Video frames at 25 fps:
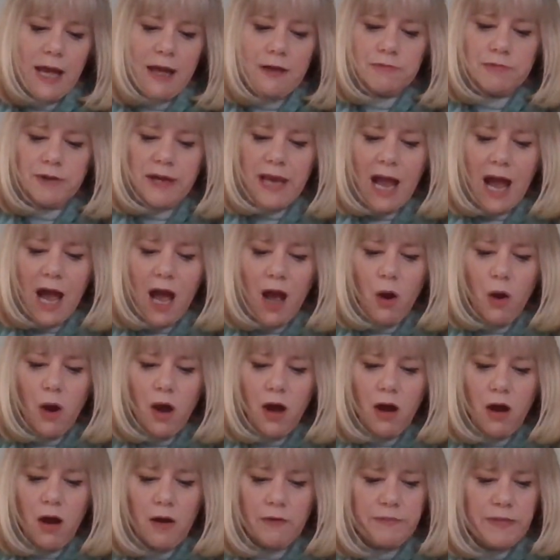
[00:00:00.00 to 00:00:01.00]
every
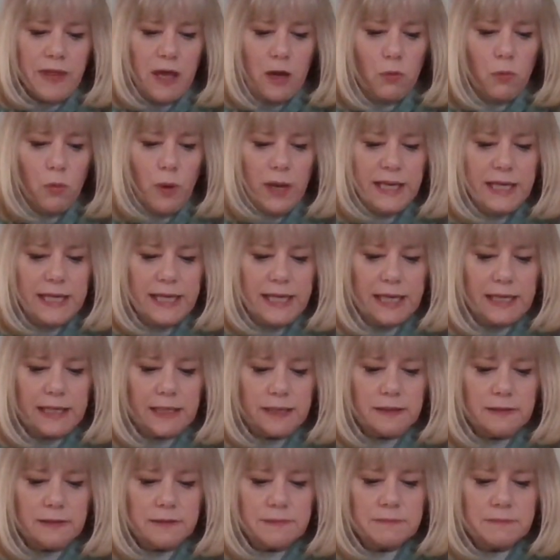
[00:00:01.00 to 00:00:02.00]
hour of their
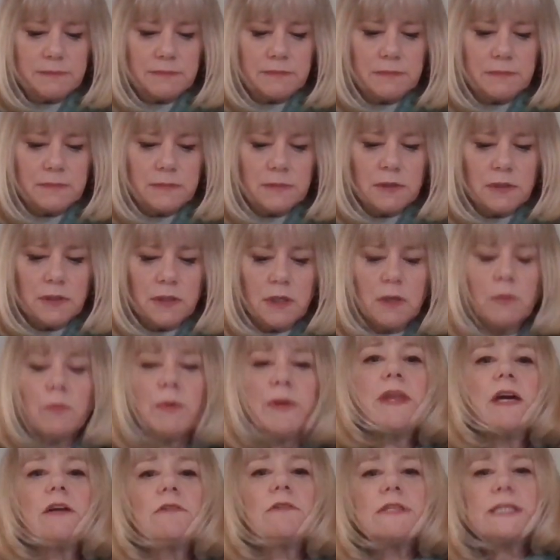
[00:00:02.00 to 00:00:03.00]
waking.
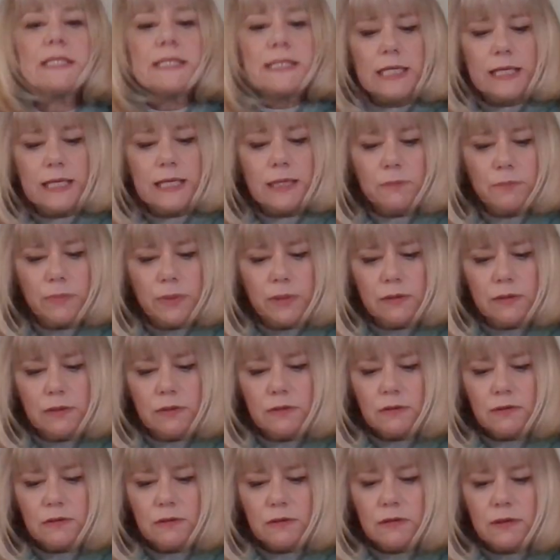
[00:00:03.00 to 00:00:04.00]
When they're asleep,
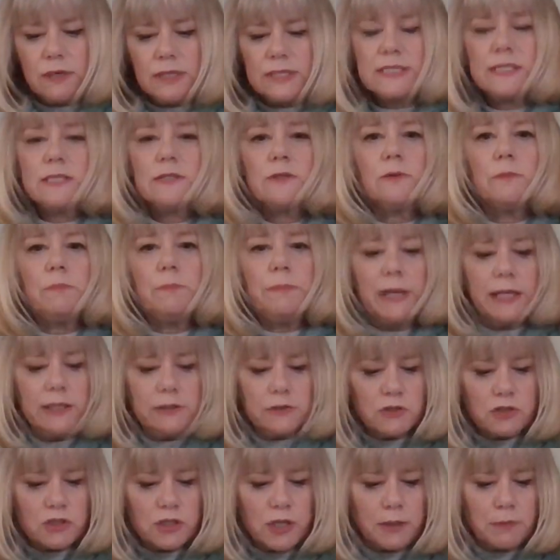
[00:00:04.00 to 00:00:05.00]
I still
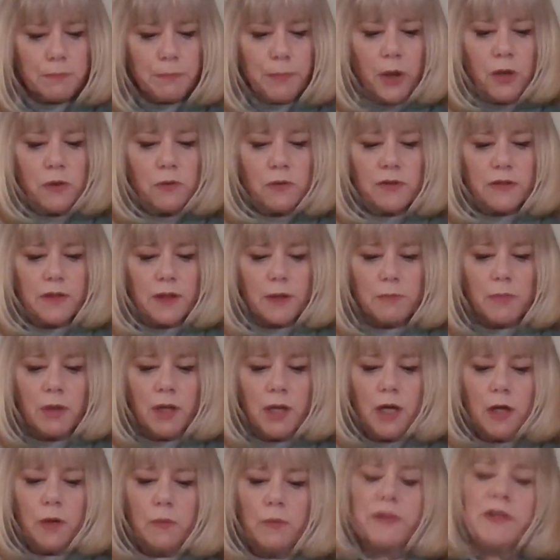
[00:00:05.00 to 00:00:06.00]
pinch and poke them
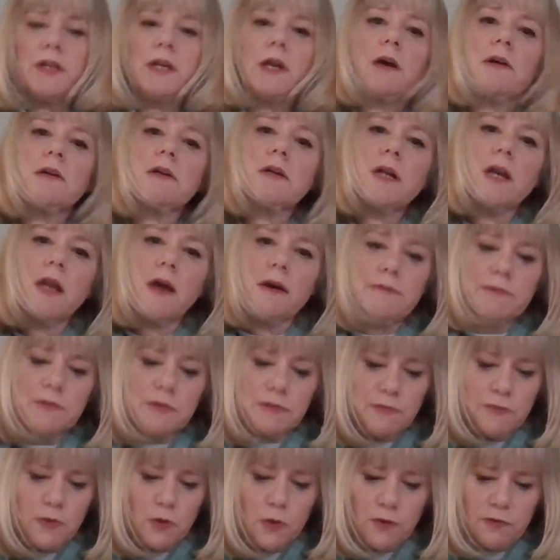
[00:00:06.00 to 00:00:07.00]
with an ungloved
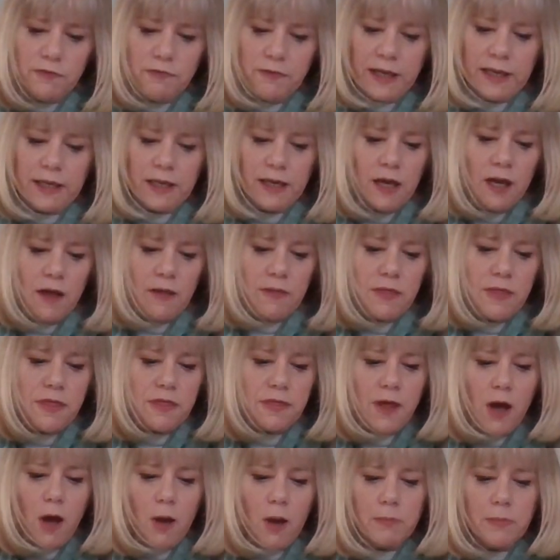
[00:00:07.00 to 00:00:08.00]
forefinger and
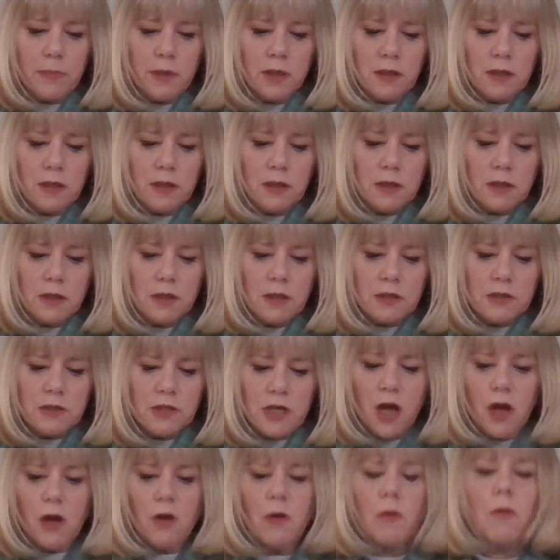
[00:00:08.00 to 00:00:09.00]
thumb.
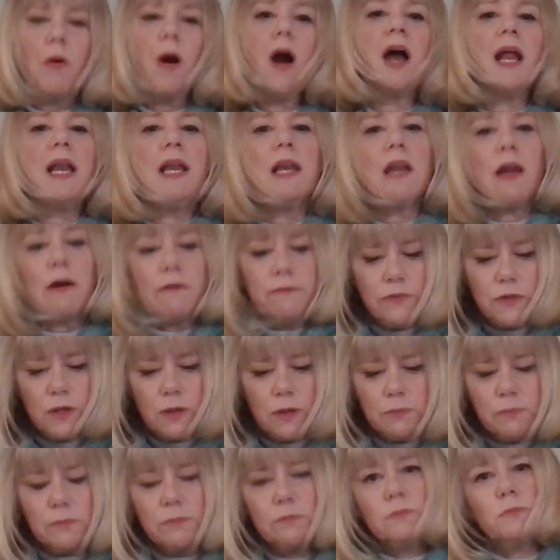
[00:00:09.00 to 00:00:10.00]
No, I love
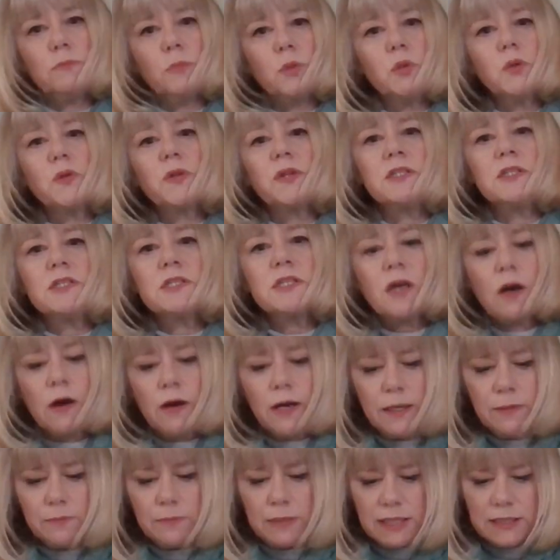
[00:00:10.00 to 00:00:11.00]
them more than
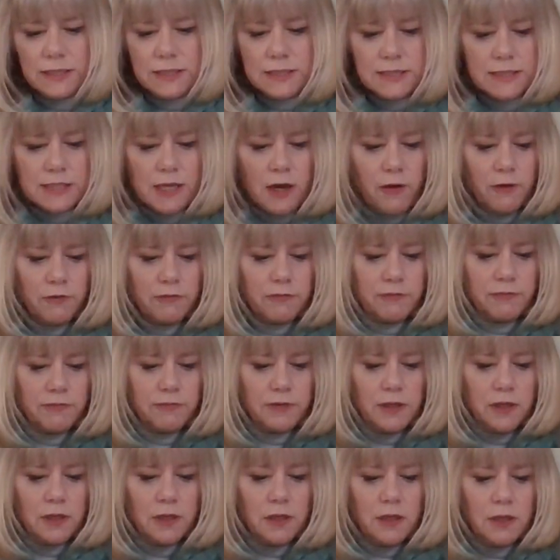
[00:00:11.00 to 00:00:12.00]
time itself,
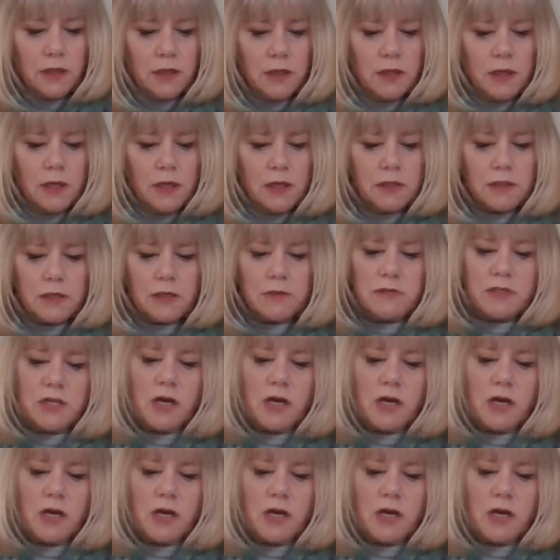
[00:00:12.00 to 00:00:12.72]
though